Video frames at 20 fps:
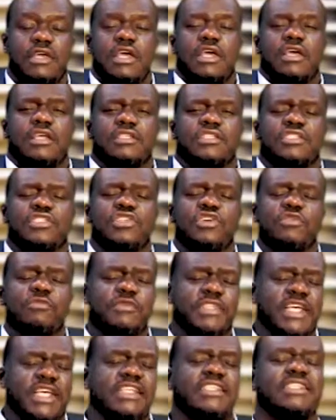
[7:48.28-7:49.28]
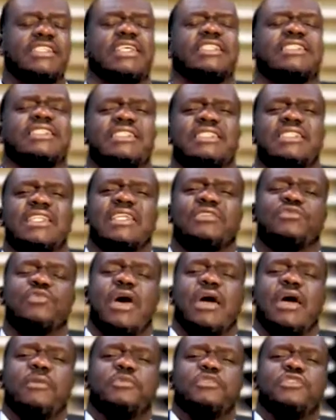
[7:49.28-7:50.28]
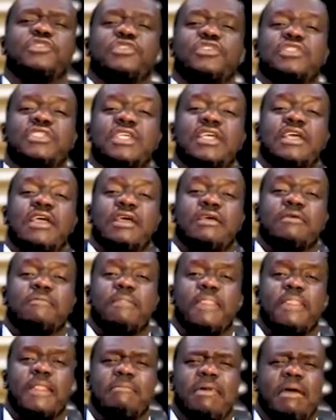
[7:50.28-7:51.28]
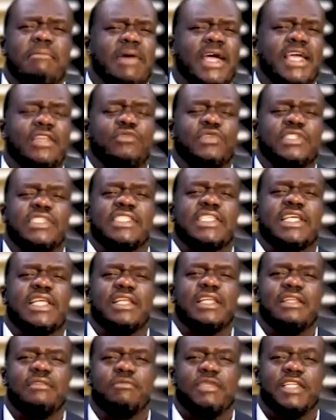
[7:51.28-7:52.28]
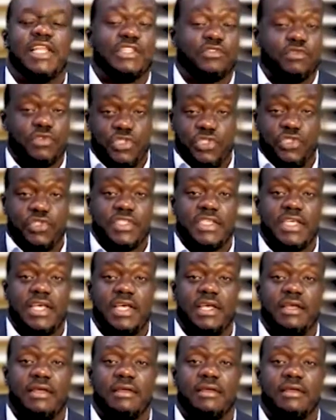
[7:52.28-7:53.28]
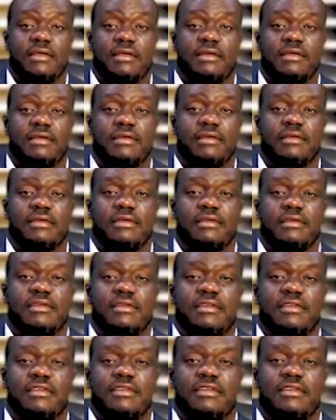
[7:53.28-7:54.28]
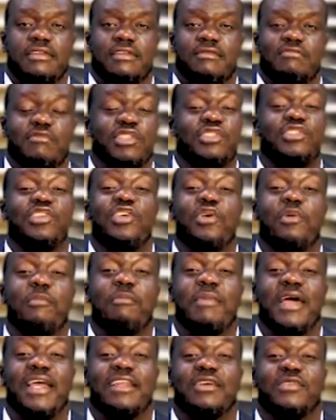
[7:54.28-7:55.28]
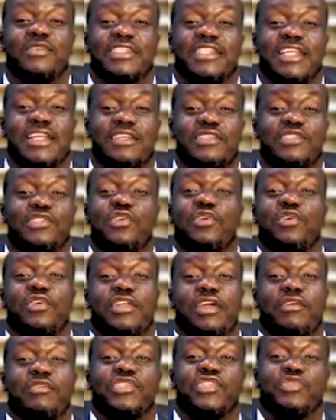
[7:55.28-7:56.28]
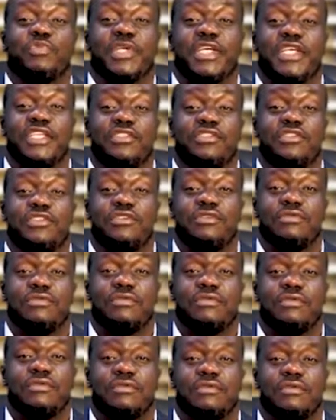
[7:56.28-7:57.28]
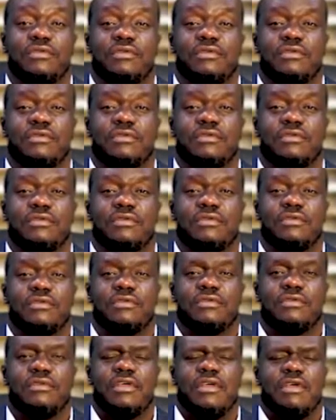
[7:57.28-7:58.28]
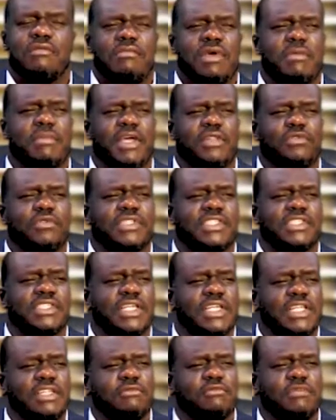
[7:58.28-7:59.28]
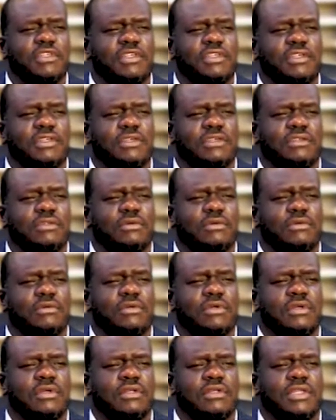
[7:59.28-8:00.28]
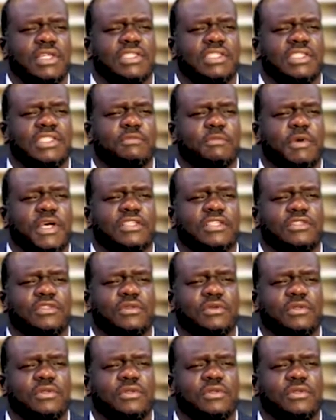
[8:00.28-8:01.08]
Sometimes that's, that's what happens. So you say, My mind was telling me. That's what you say. But not your mind I was telling, it's God I was speaking to you. My mind was telling me, you know, there's this pastor